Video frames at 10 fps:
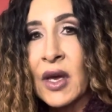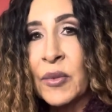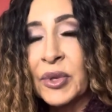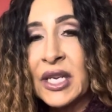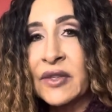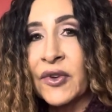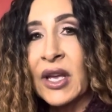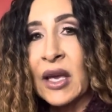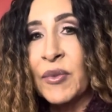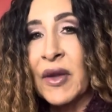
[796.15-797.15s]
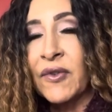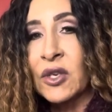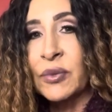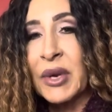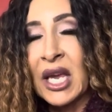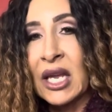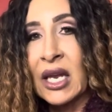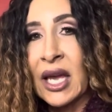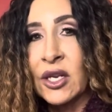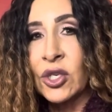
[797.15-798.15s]
Please forgive me for speaking
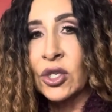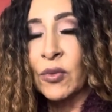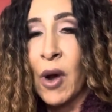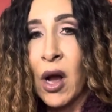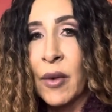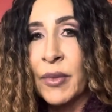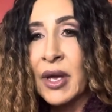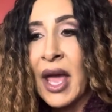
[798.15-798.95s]
against you, Mom.